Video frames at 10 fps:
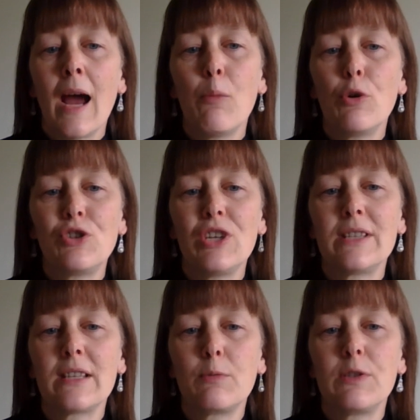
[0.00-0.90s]
and what
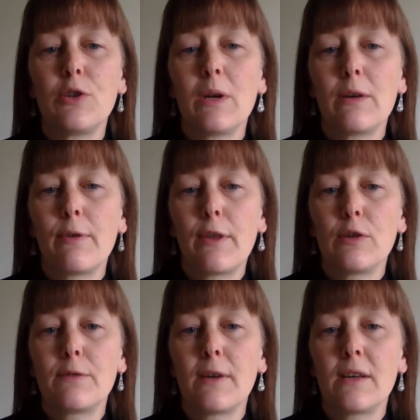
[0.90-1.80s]
Jesus was doing for
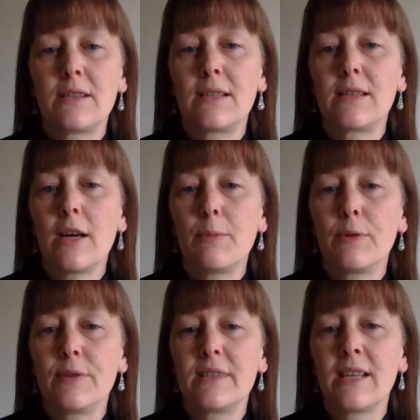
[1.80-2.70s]
those first
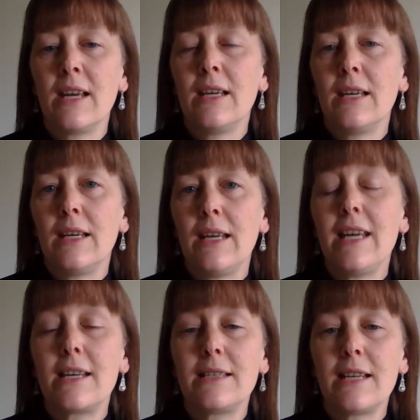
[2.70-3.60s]
disciples,
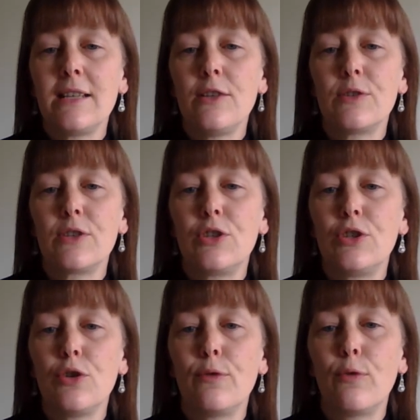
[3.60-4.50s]
he continues to
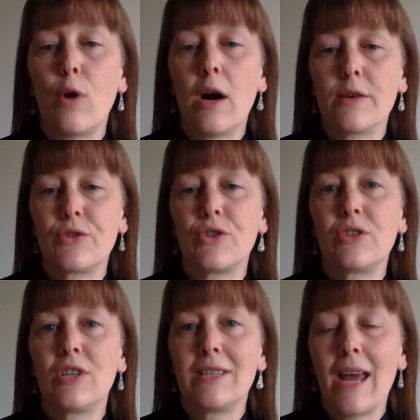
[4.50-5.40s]
do for us
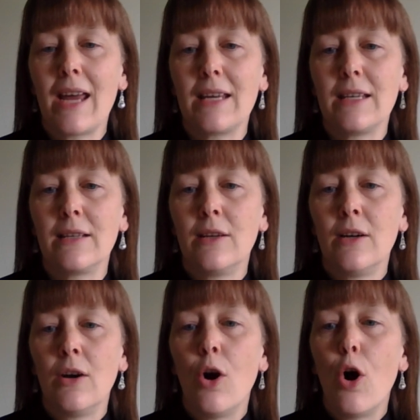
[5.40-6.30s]
today,
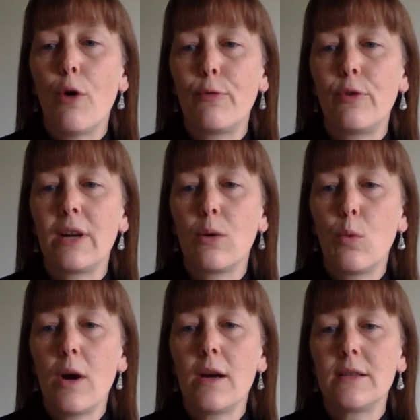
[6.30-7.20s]
offering
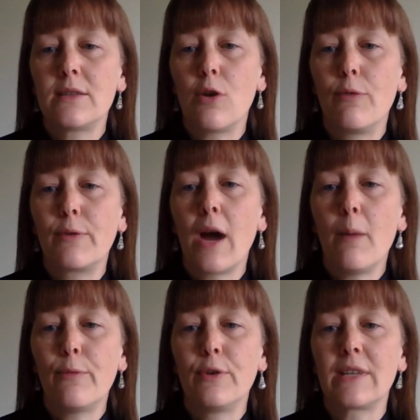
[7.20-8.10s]
words of
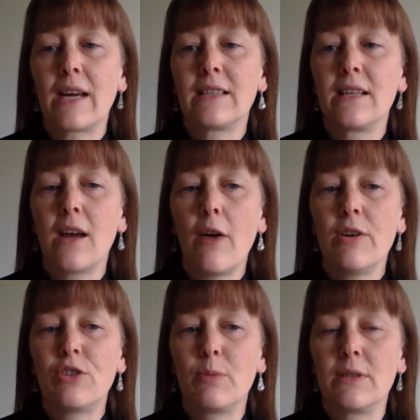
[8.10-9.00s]
comfort and
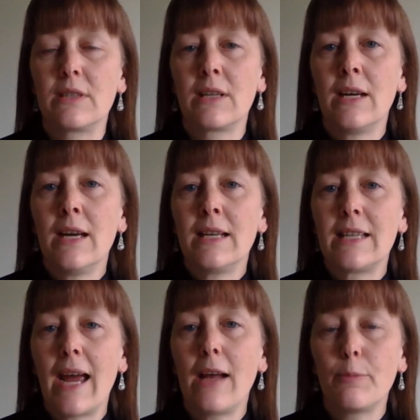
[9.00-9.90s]
encouragement to
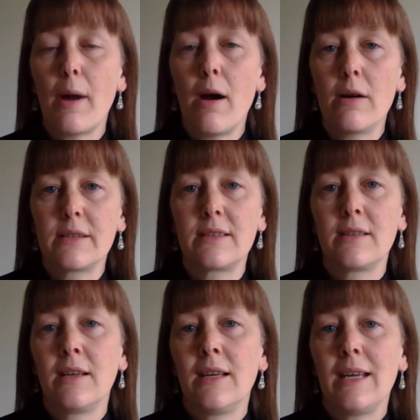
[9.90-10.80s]
help us
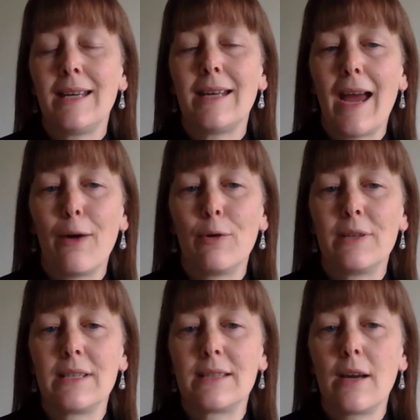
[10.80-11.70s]
in our
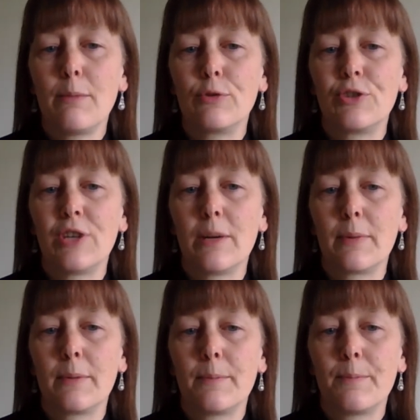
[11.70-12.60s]
discipleship.